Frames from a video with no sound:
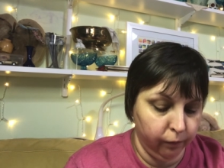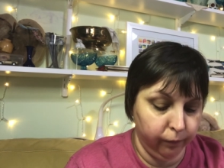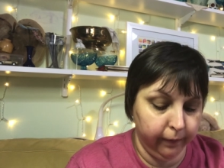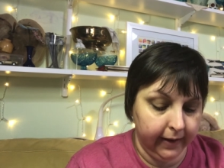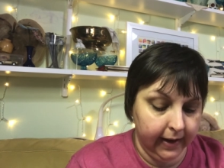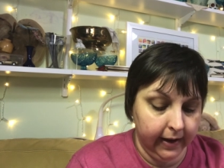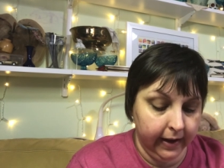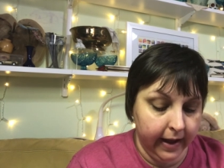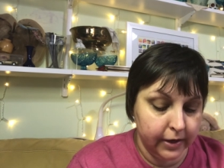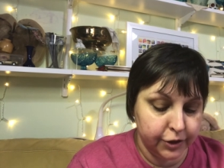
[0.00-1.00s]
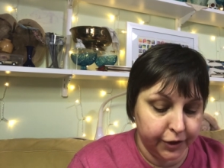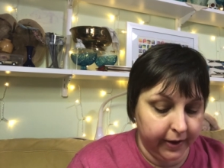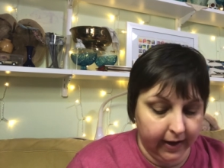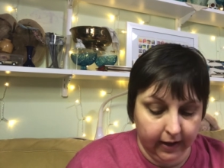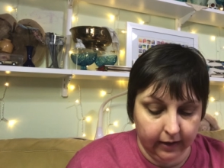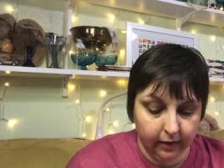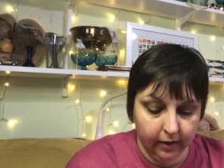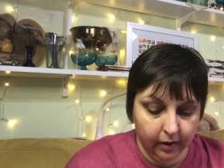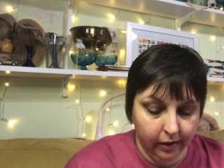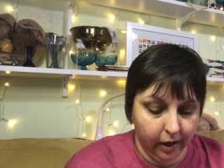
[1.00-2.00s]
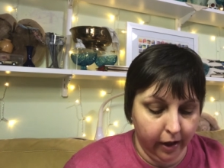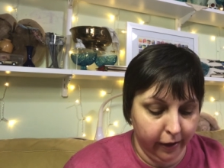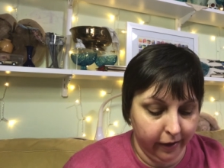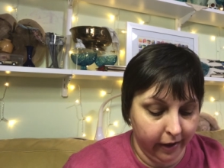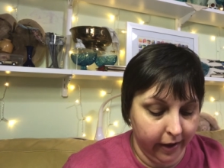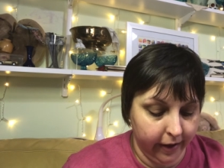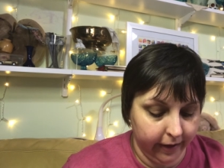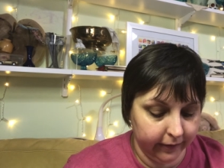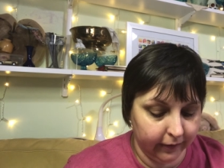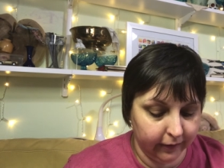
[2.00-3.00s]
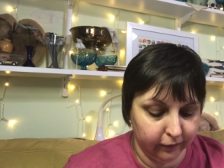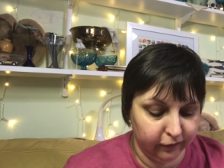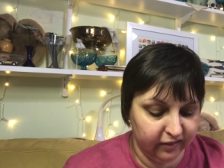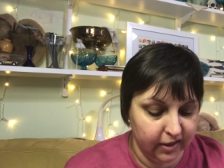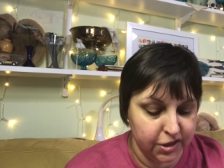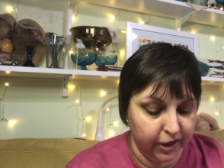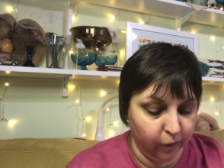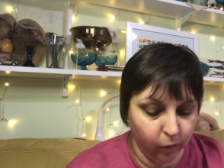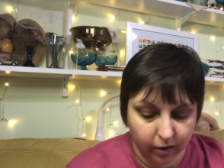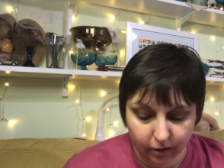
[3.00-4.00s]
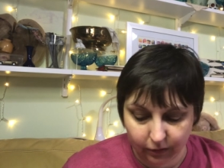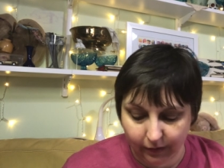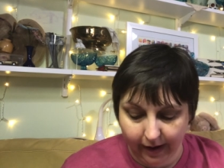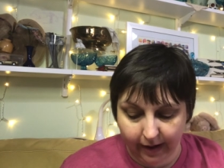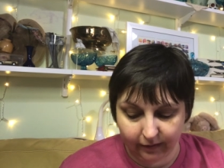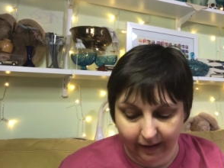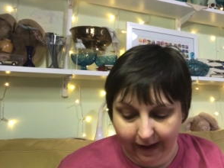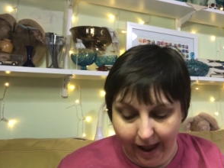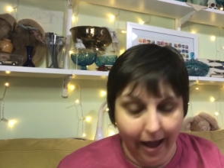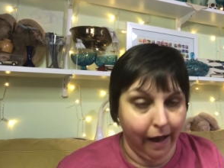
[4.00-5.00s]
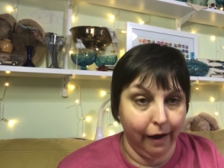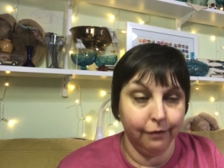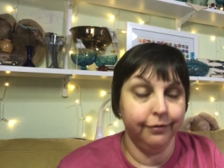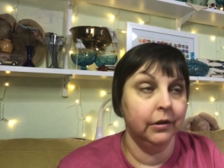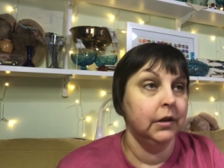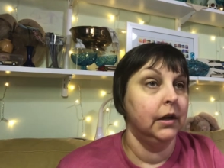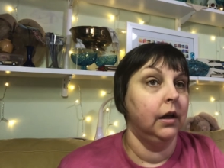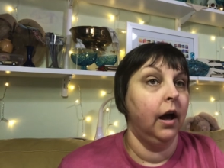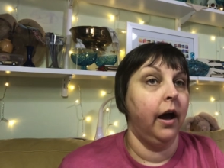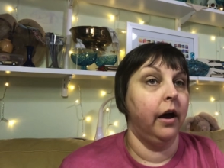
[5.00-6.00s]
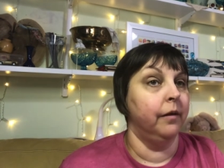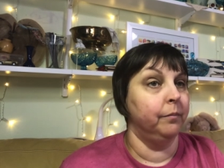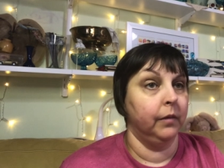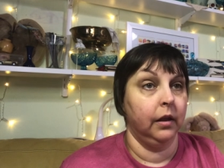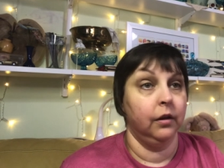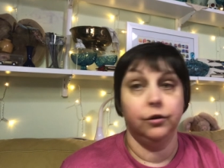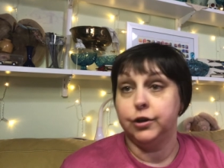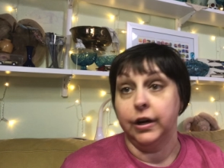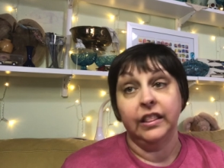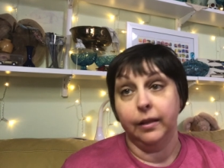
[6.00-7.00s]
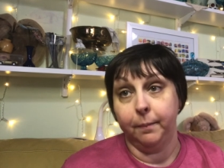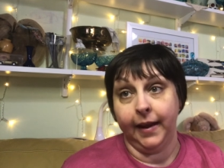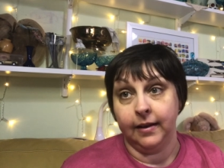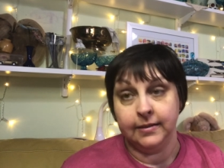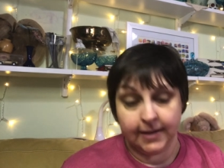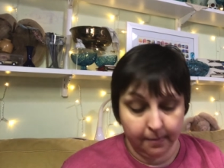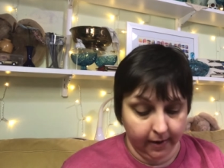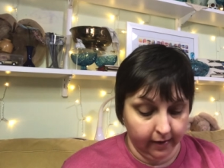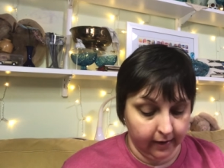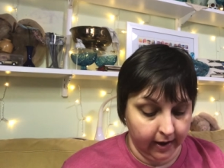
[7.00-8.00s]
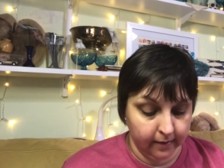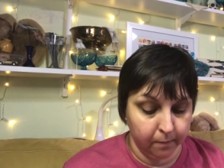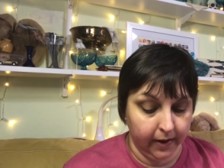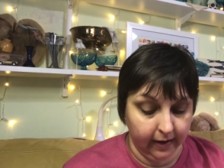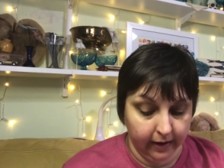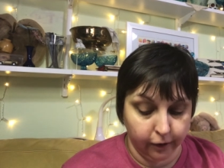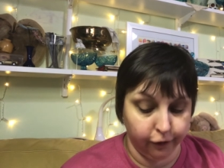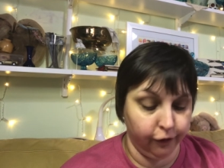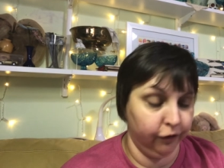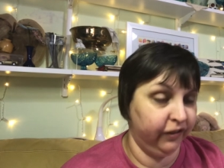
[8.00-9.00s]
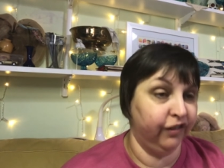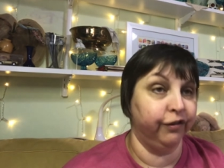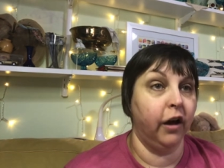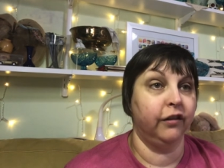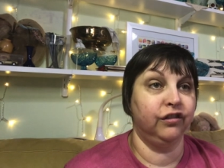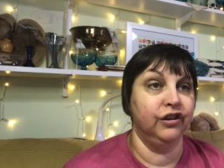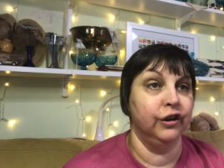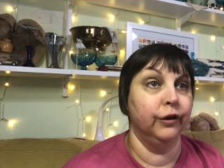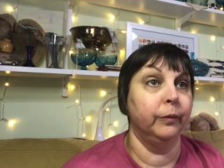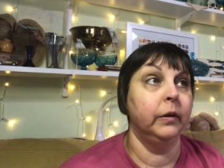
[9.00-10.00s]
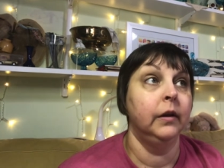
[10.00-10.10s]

re-entering uh, uh, the stitching world as I have um, during the pandemic and being introduced to floss tube.